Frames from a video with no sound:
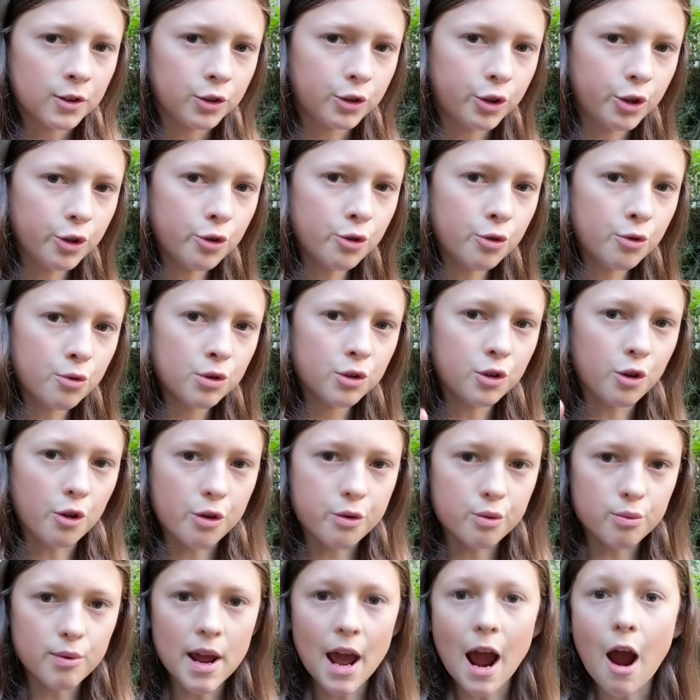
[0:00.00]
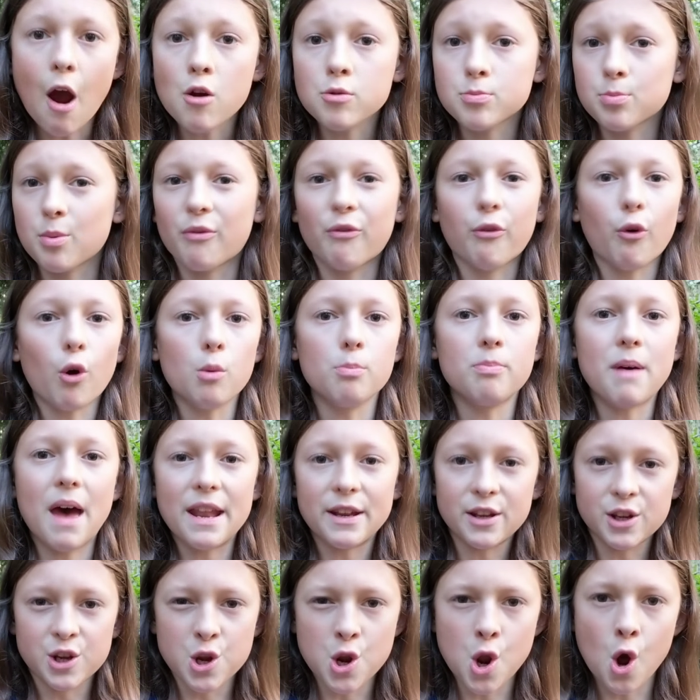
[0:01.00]
2 to 3 hours before
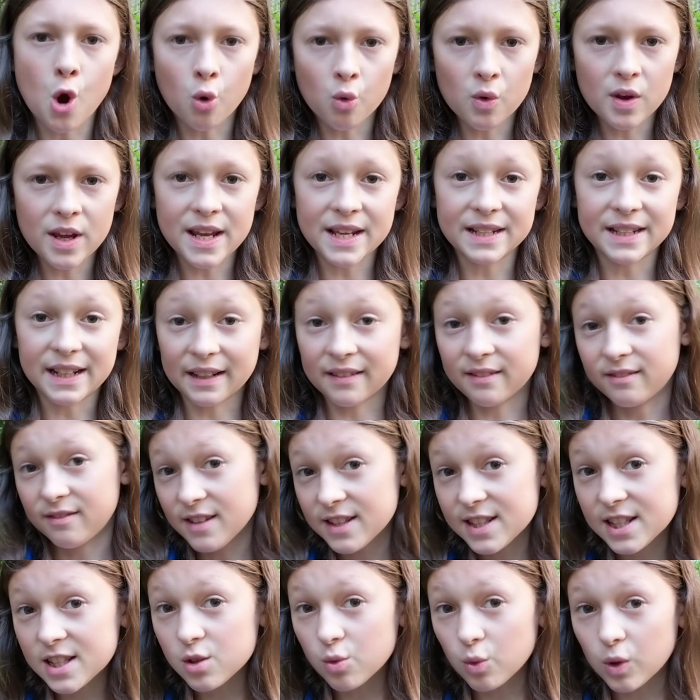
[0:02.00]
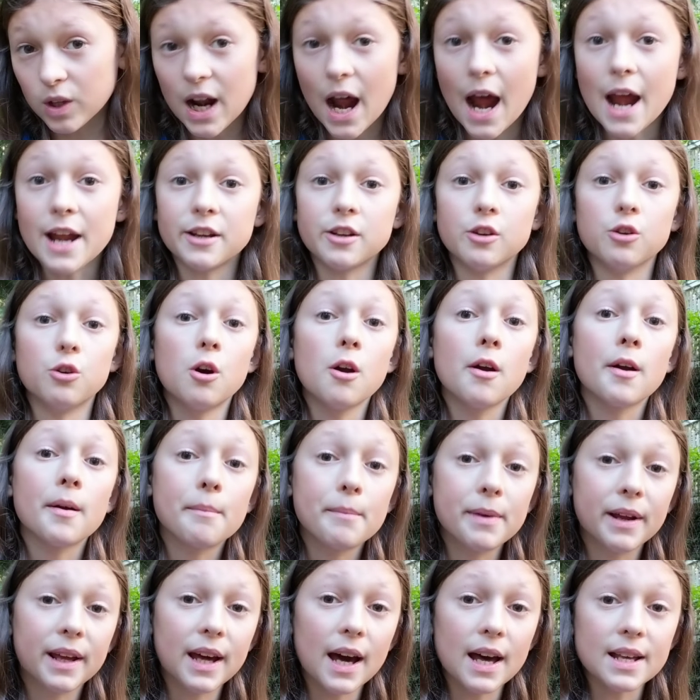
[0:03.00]
bed, no eating. This is what I do
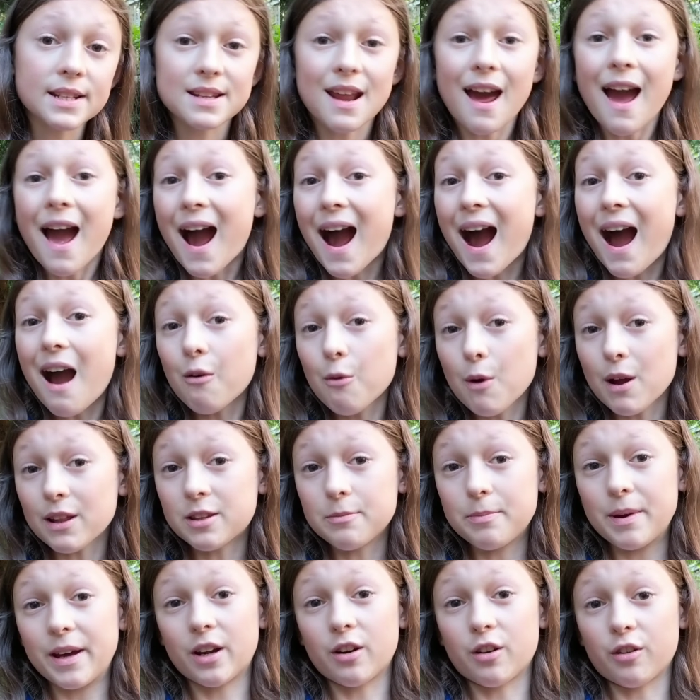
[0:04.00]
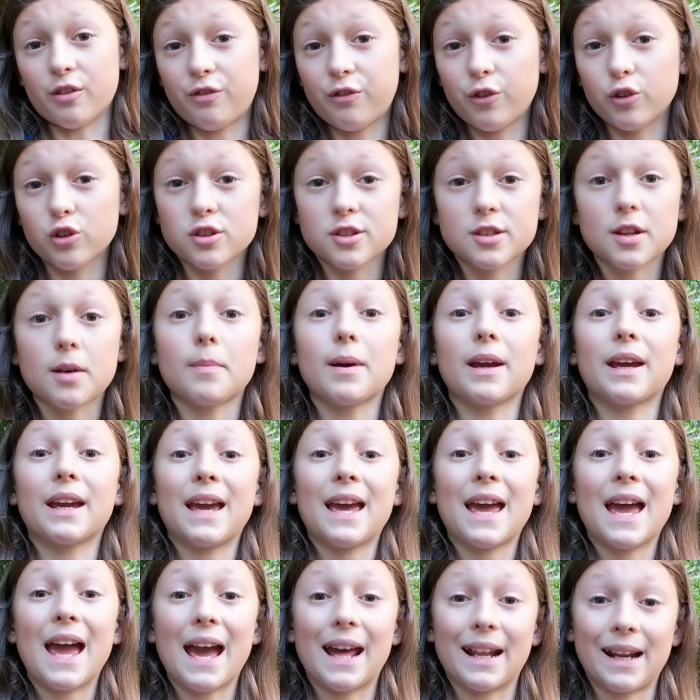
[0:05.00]
because I went to bed on a full stomach
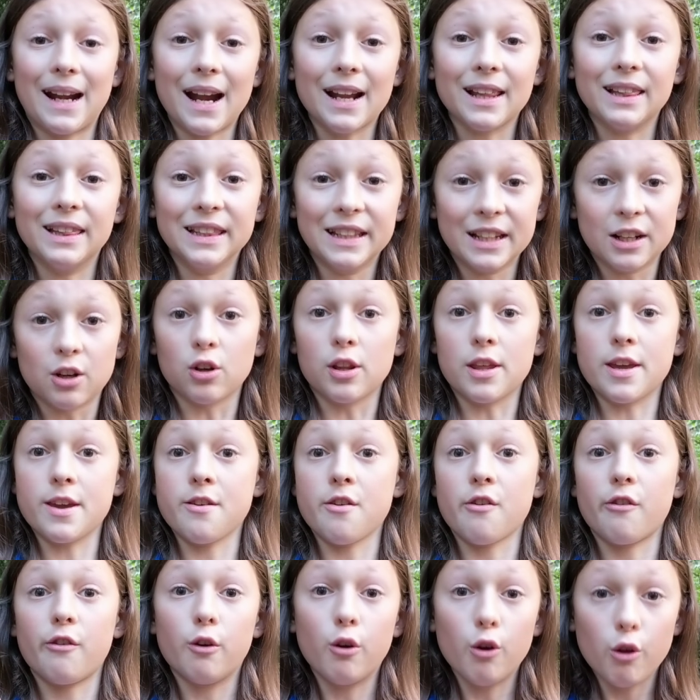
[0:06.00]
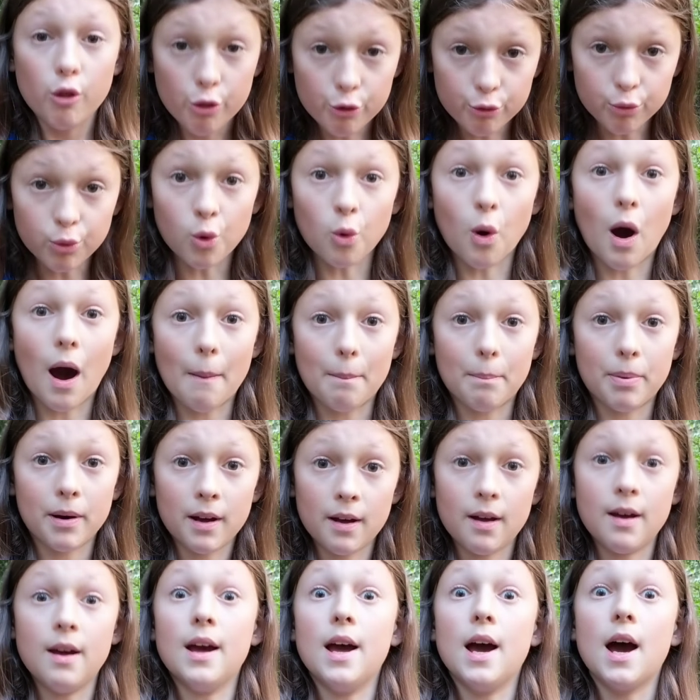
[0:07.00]
and I literally threw up.
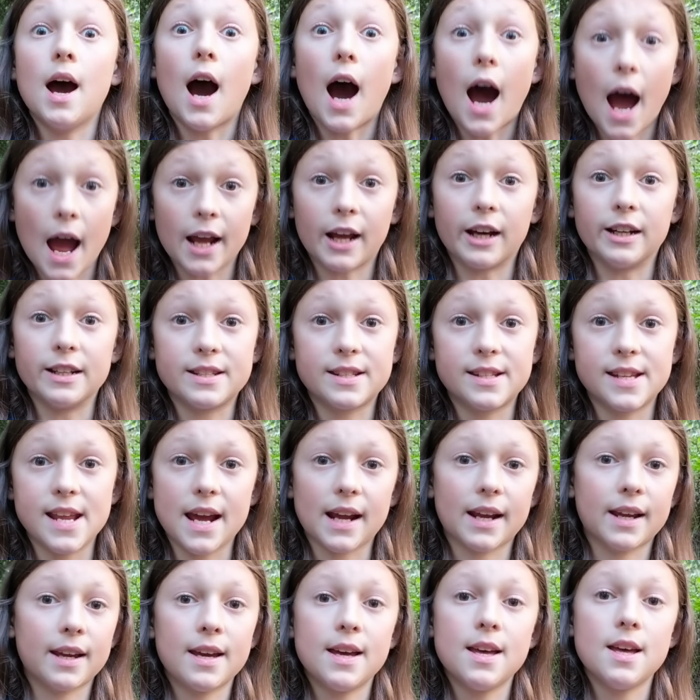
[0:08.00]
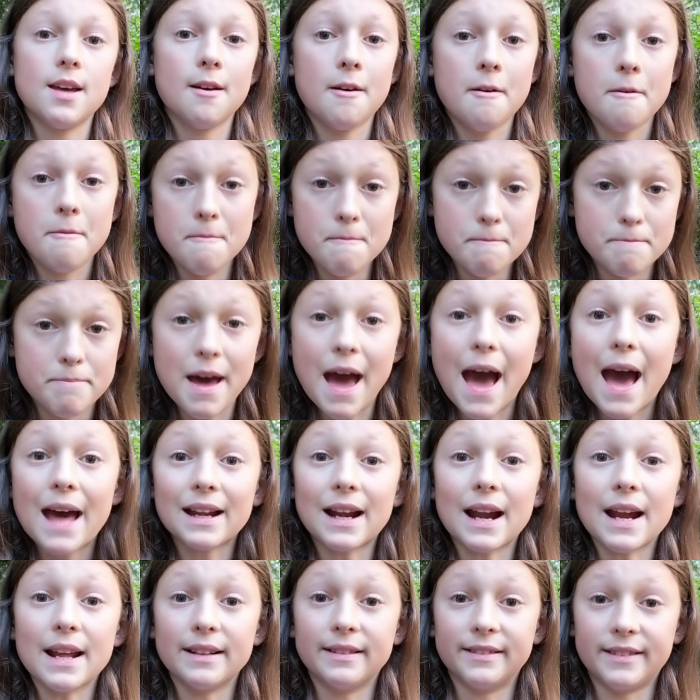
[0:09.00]
I got sick. Bad
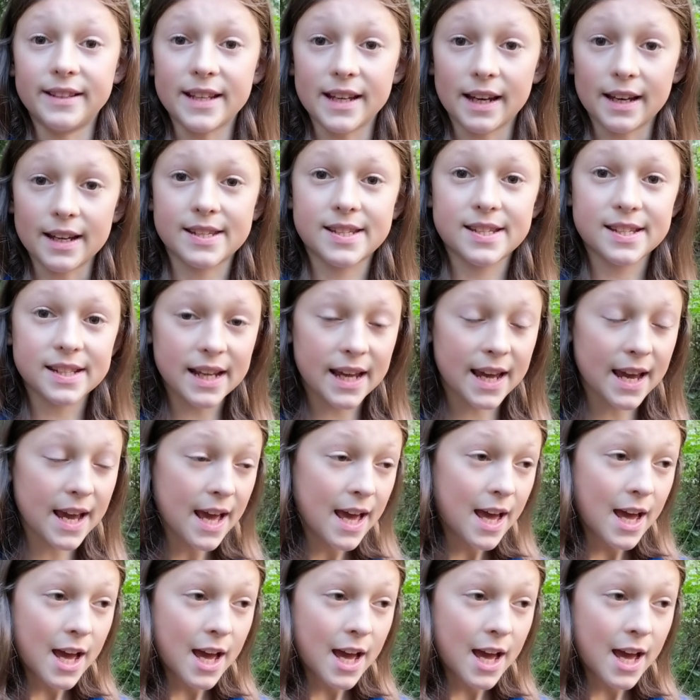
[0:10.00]
idea. See,